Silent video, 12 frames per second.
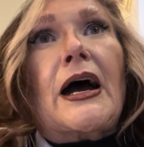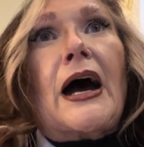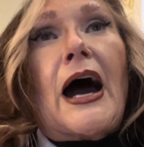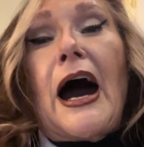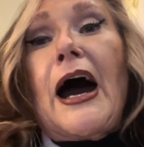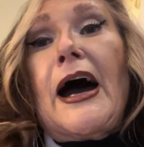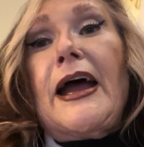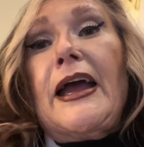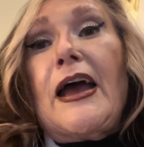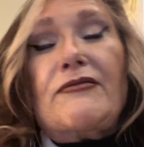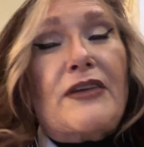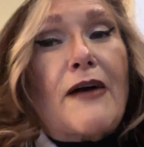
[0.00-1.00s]
I
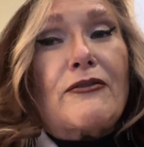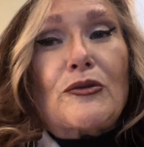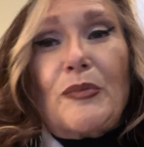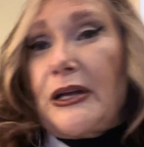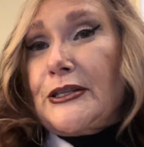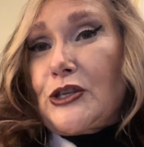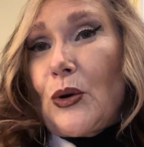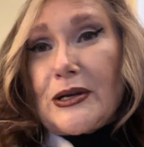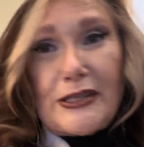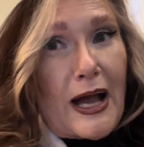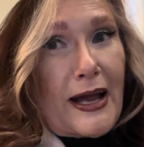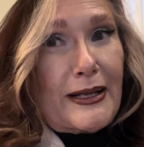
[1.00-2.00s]
have never been so
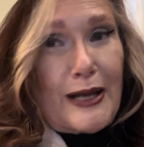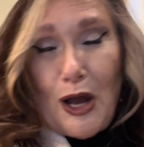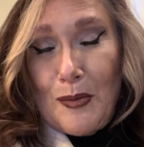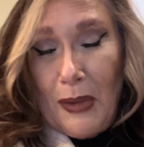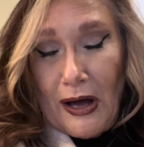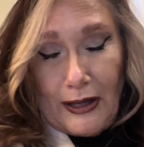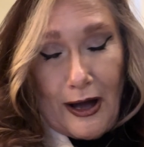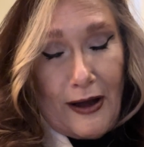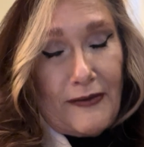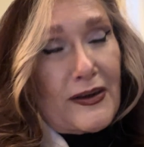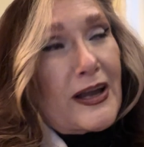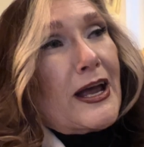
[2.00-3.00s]
excited in my
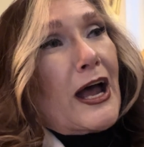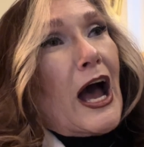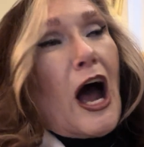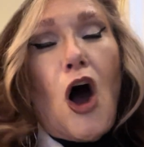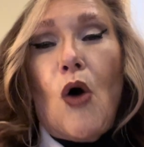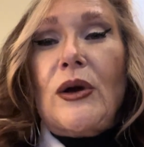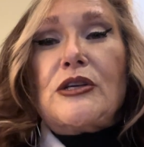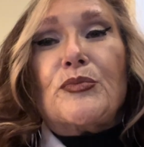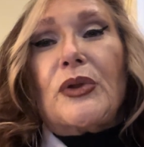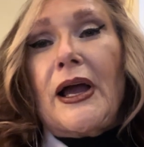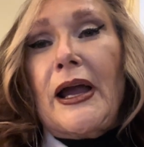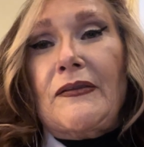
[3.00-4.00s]
life. I always
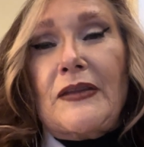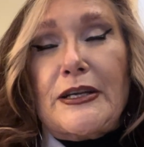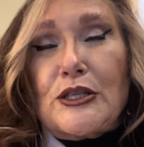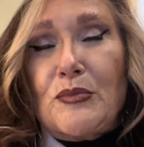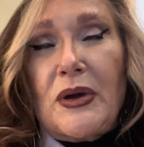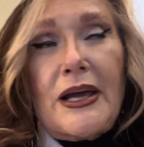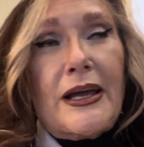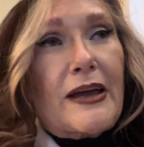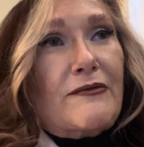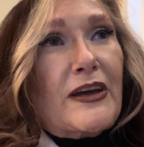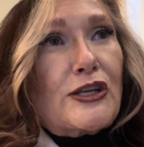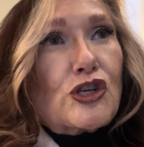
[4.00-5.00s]
plan these big
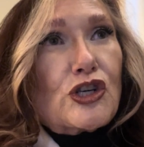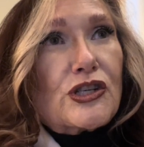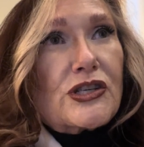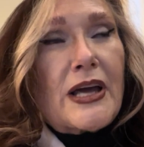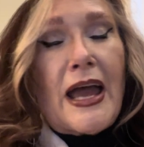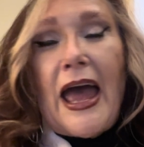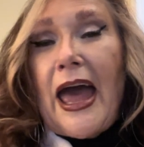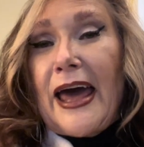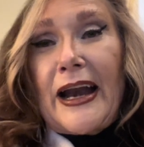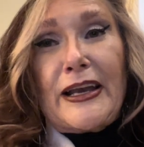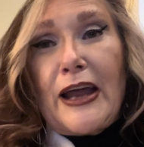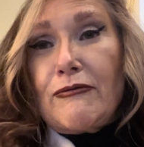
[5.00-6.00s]
adventures, and
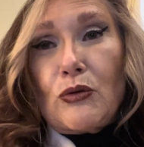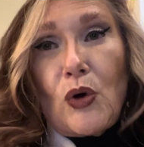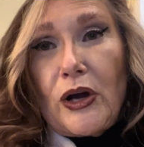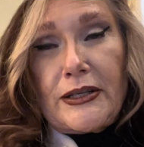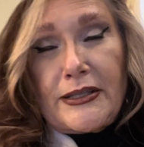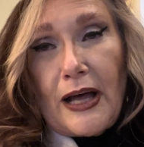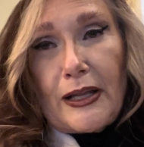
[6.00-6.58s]
I never want to tell